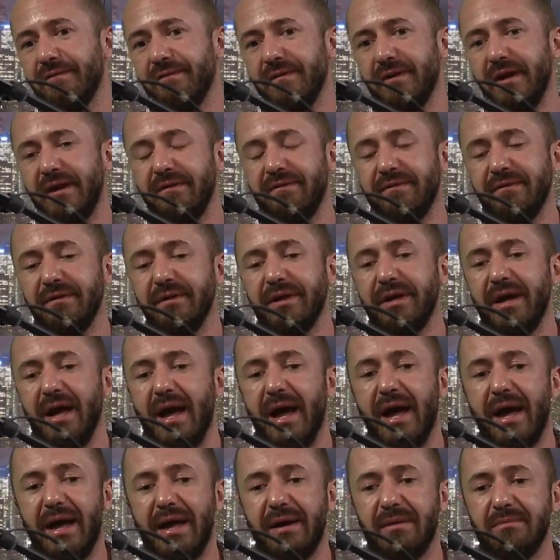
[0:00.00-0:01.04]
and I feel like
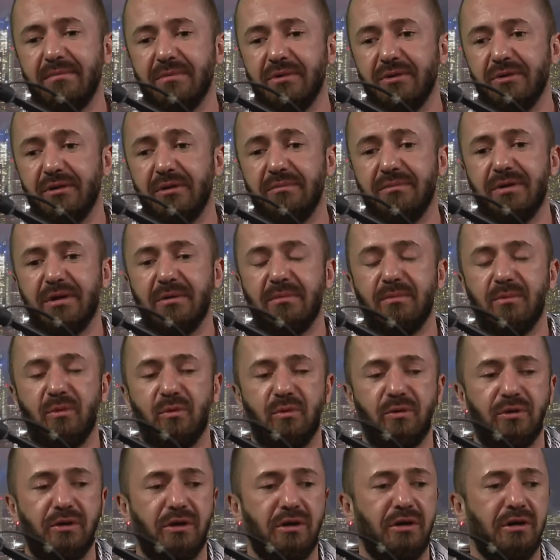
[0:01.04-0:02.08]
I'm going to be a
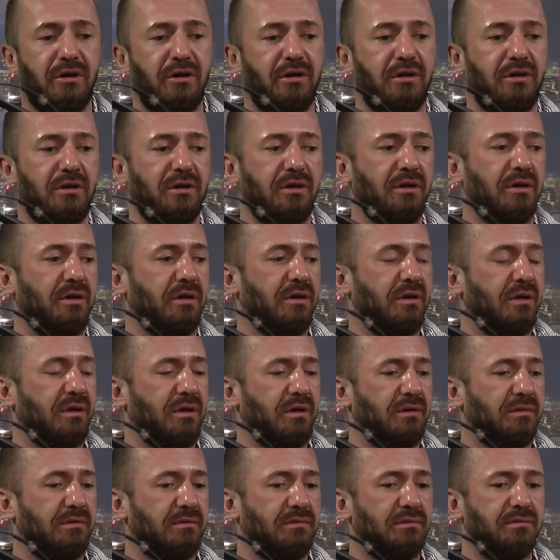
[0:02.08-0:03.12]
more
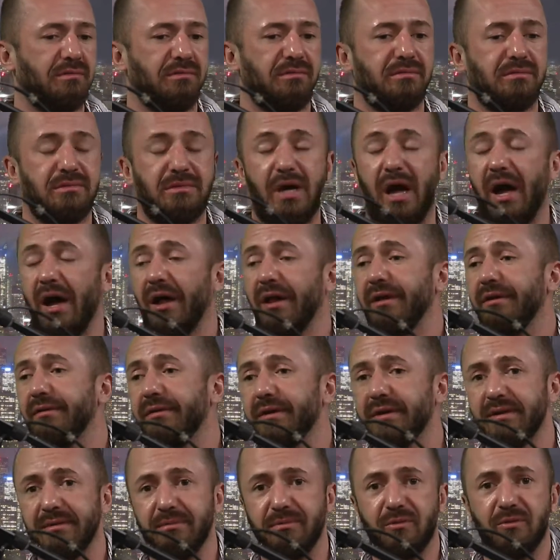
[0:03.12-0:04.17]

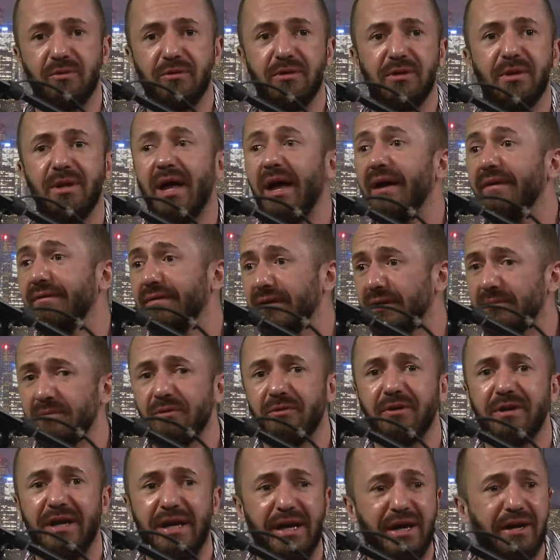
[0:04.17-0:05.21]
tolerant, more loving,
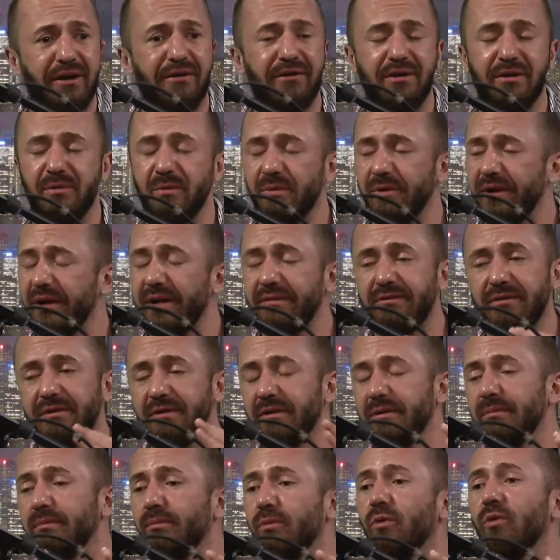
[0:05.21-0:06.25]
more caring,
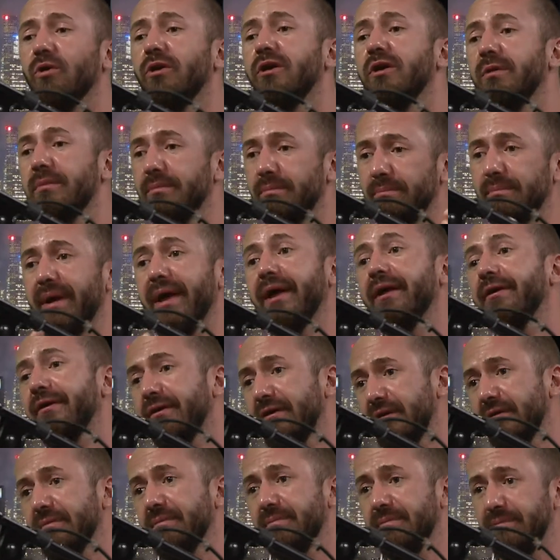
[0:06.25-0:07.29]
whatever, more
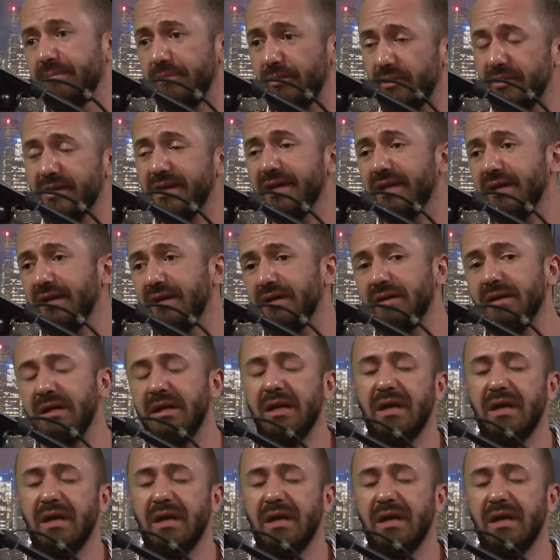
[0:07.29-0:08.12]
better person